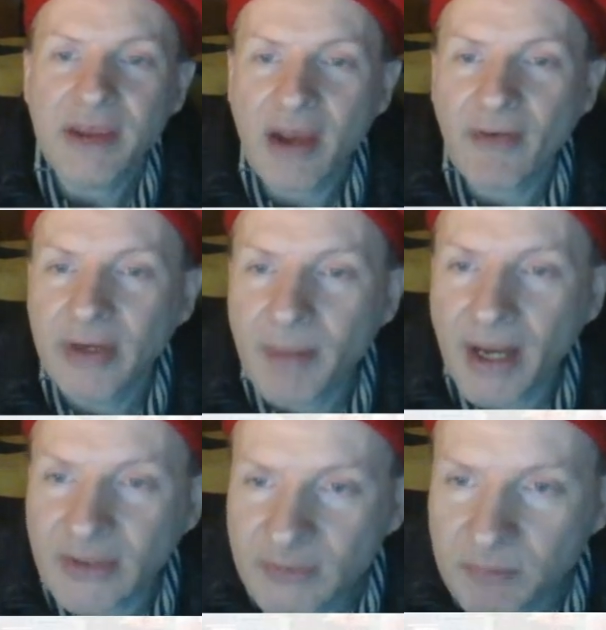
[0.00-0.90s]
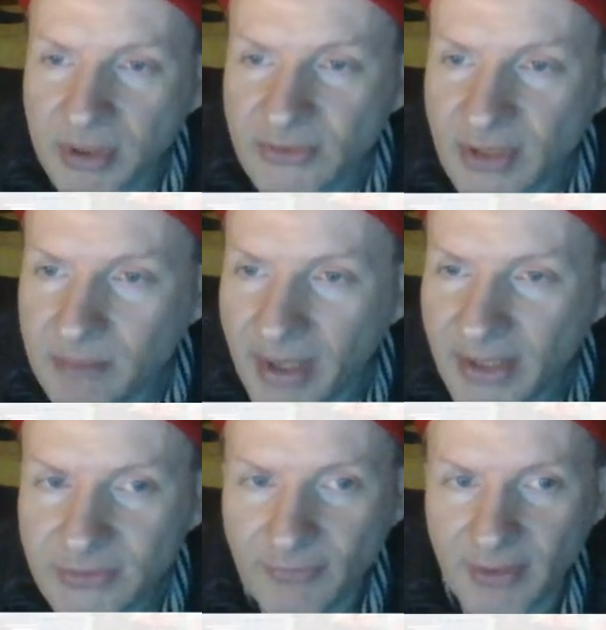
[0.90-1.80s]
carried by a sprinting
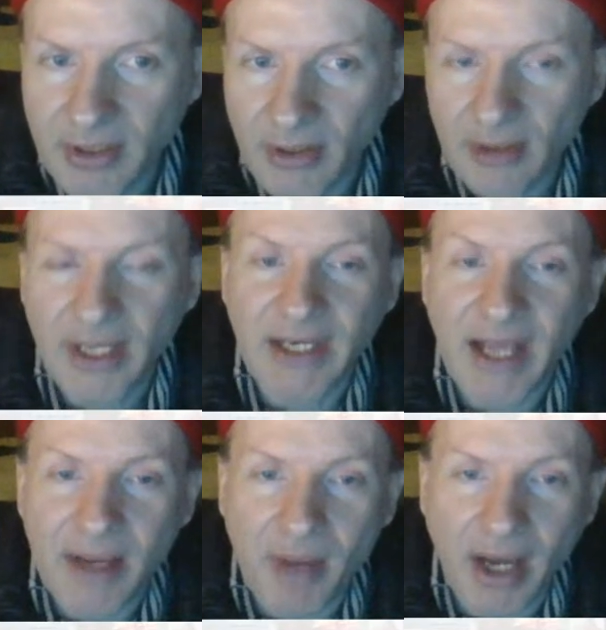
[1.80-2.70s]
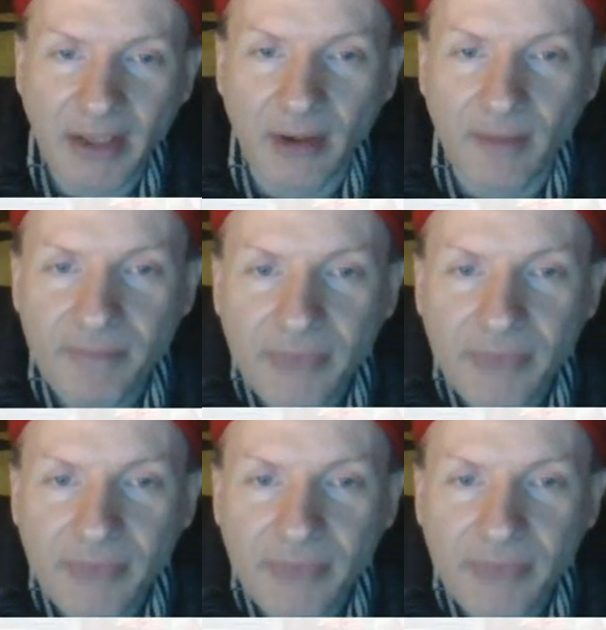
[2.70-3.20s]
bass figure in A minor.